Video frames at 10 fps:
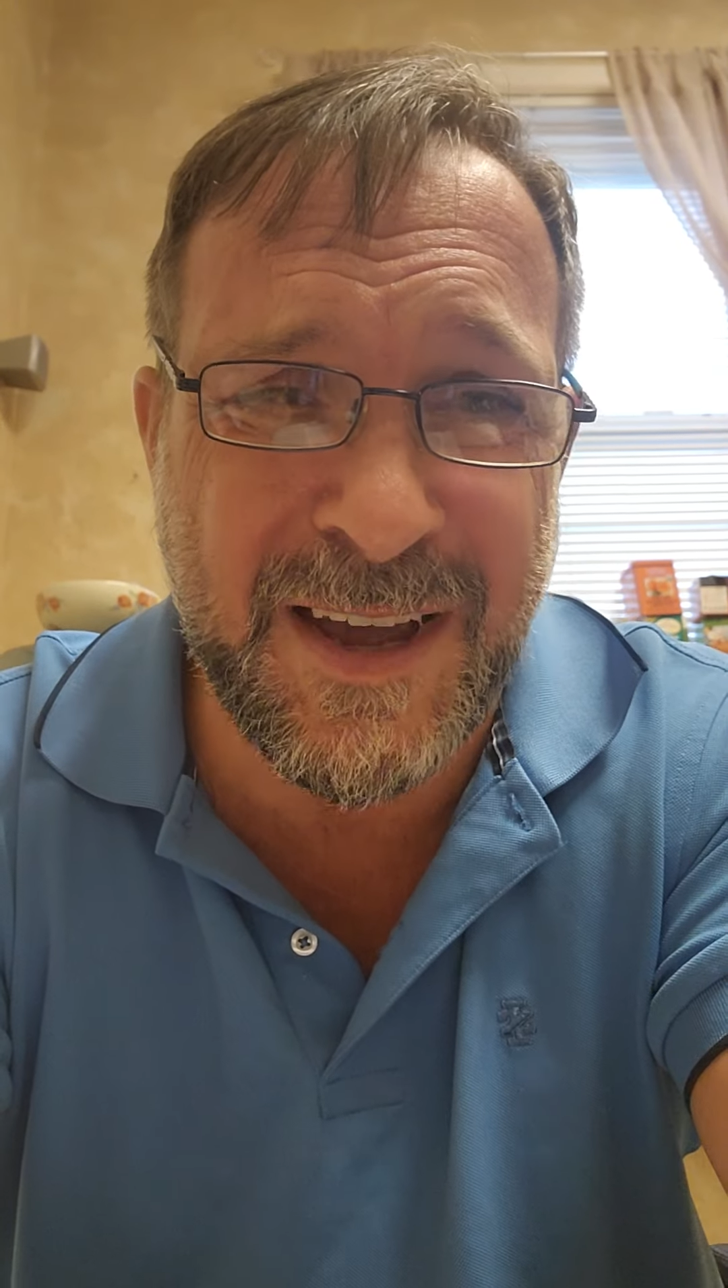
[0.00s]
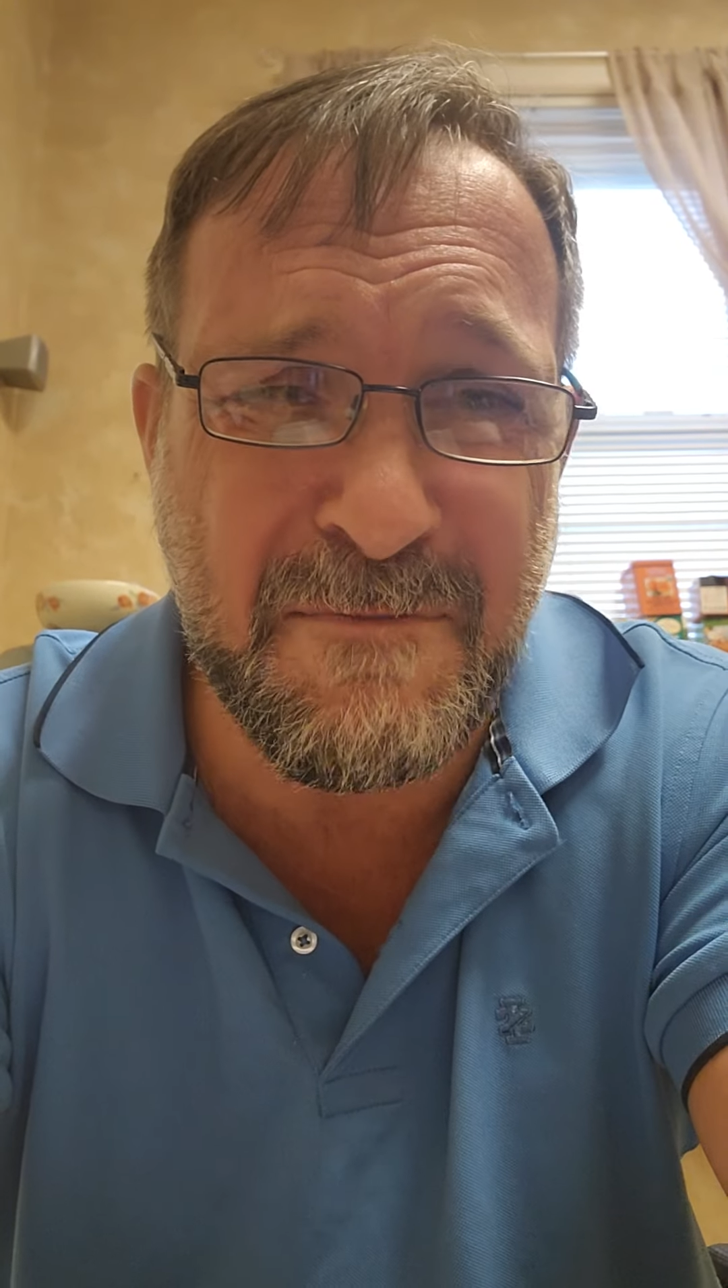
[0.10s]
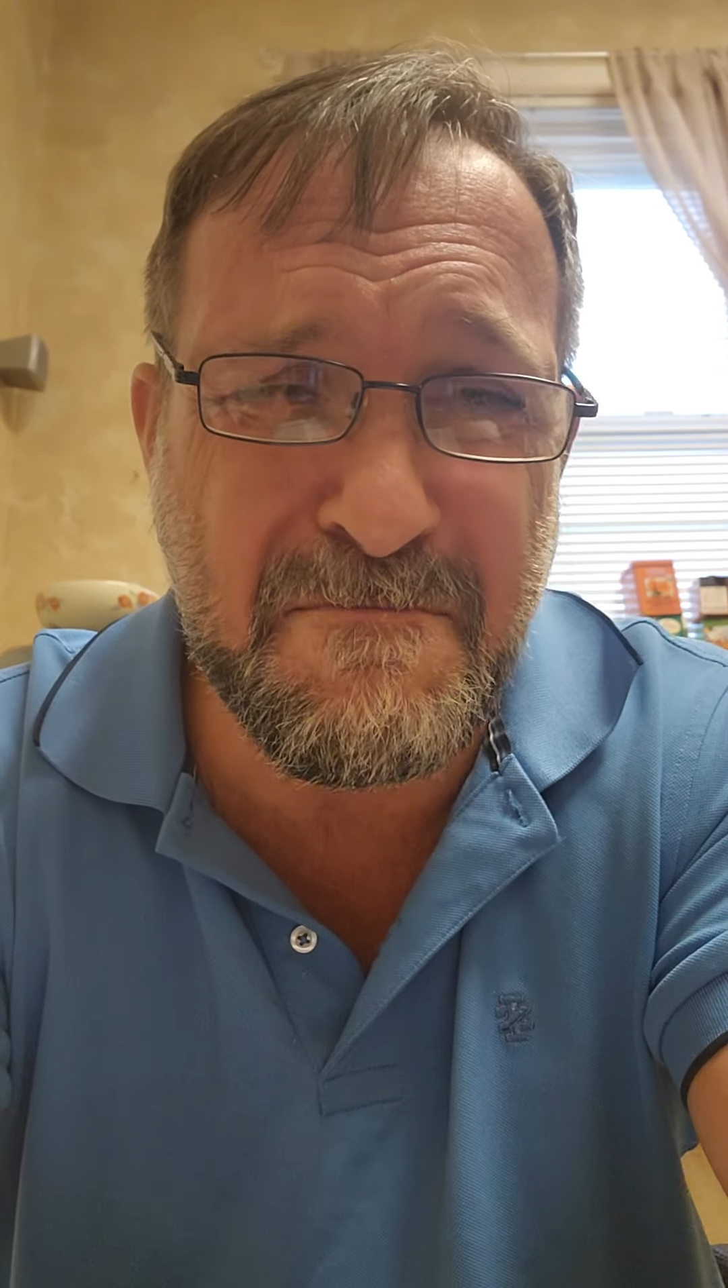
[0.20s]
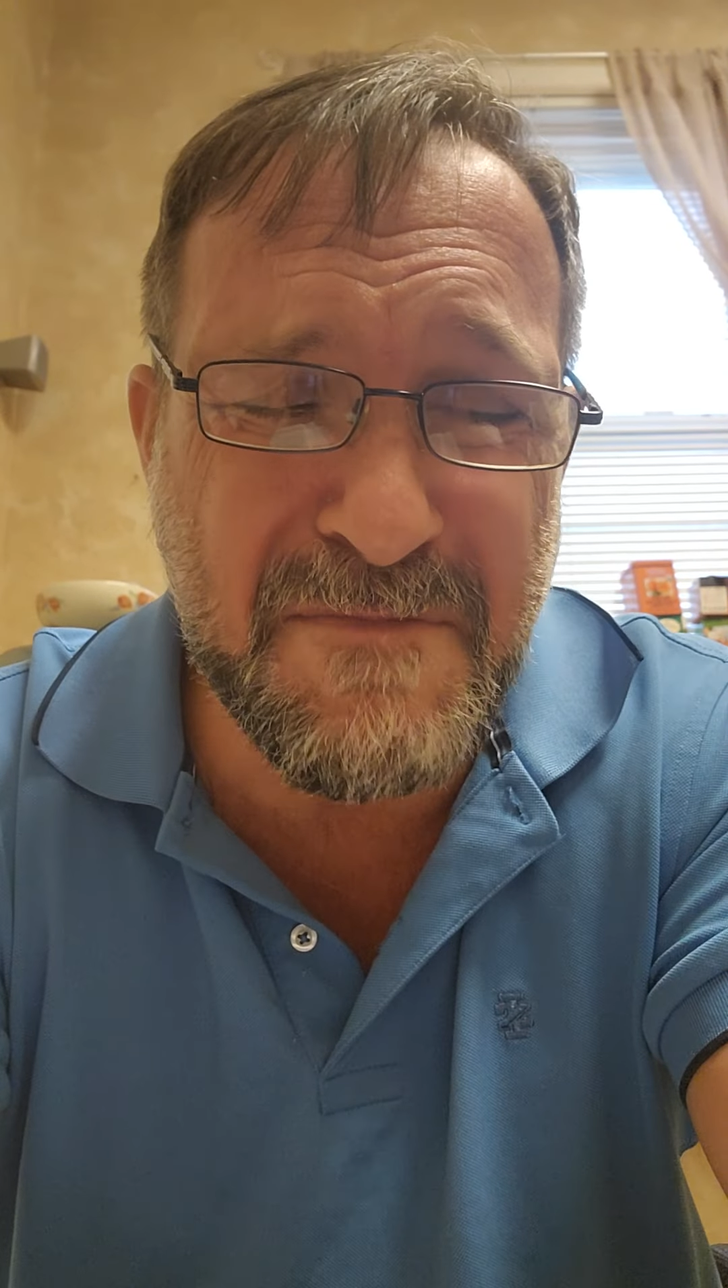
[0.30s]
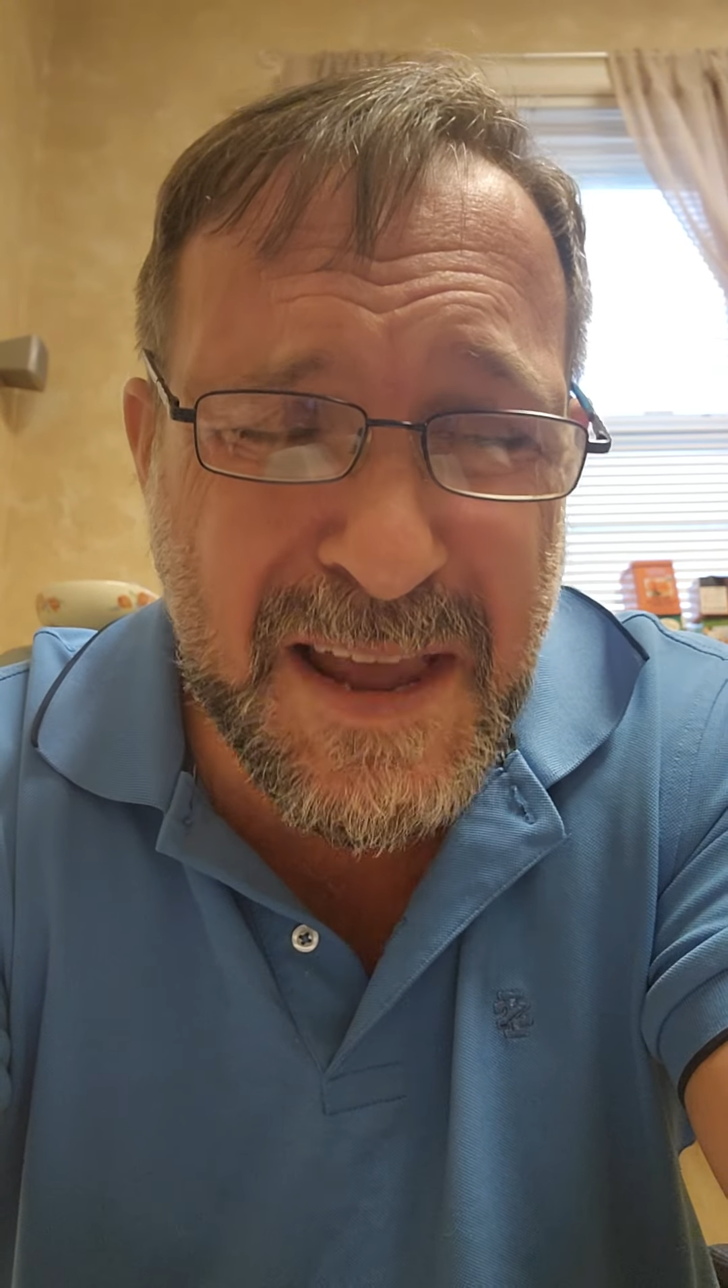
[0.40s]

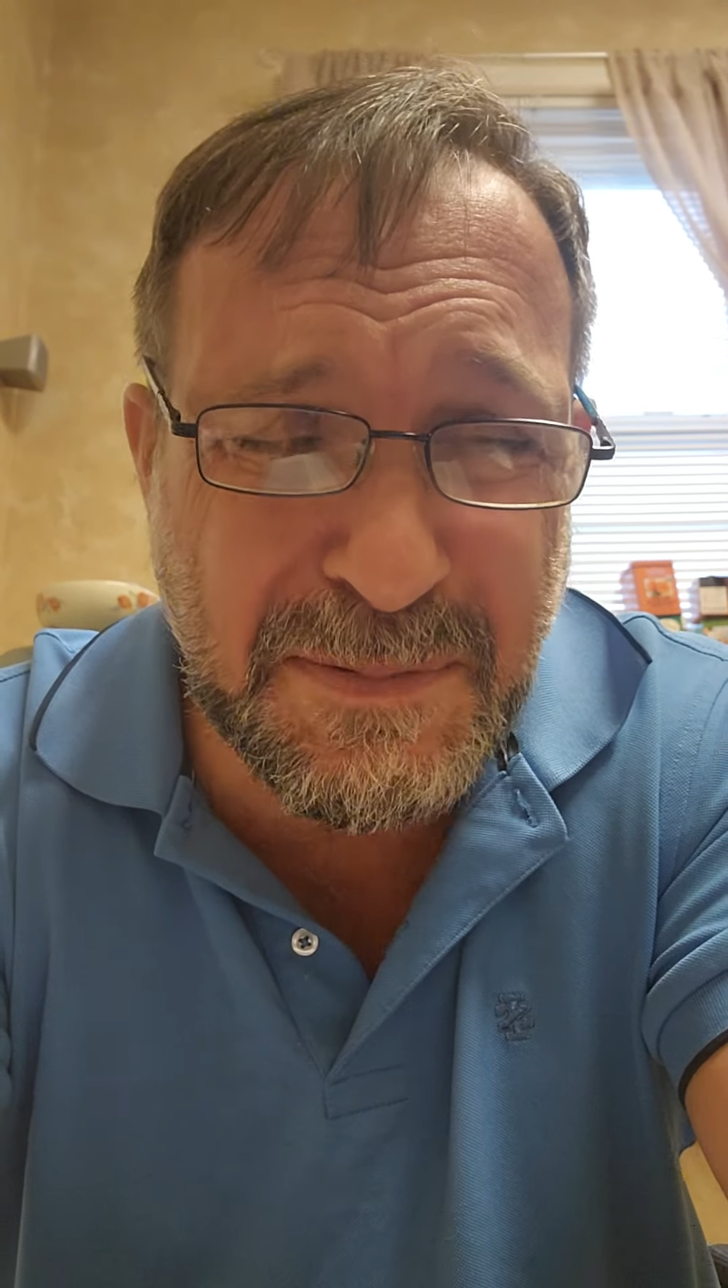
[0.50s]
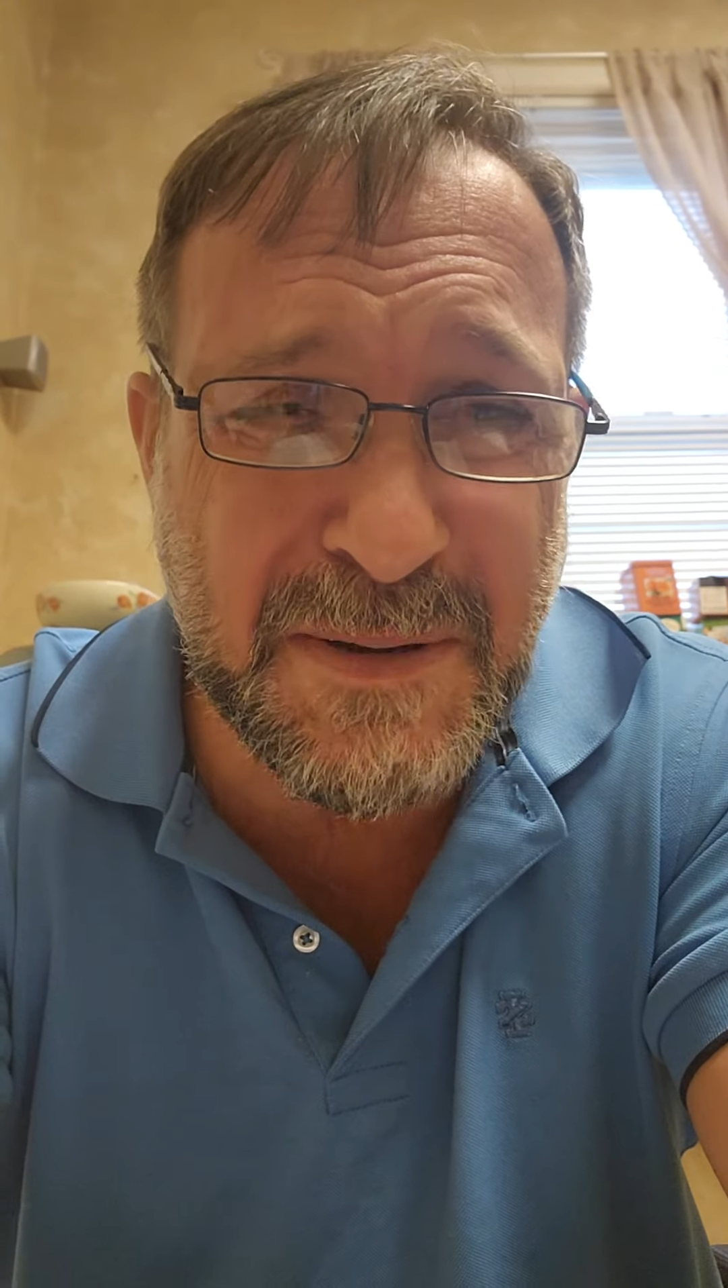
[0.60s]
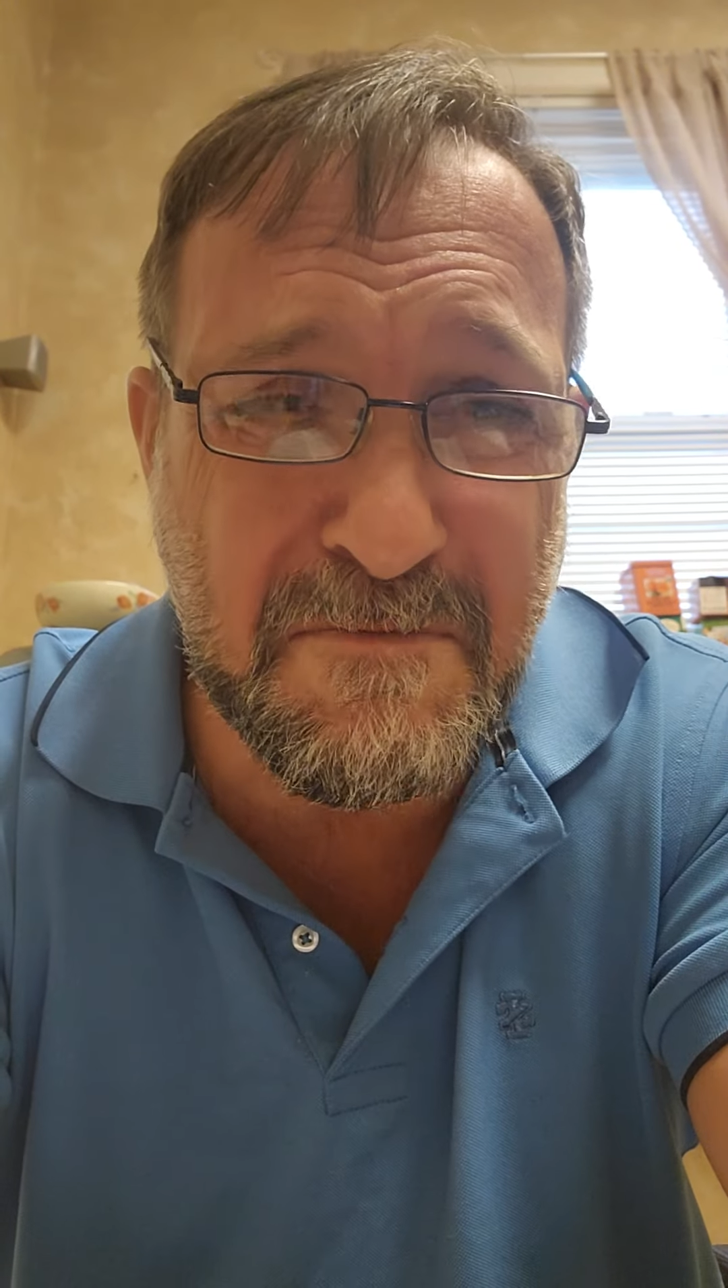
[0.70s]
And leaps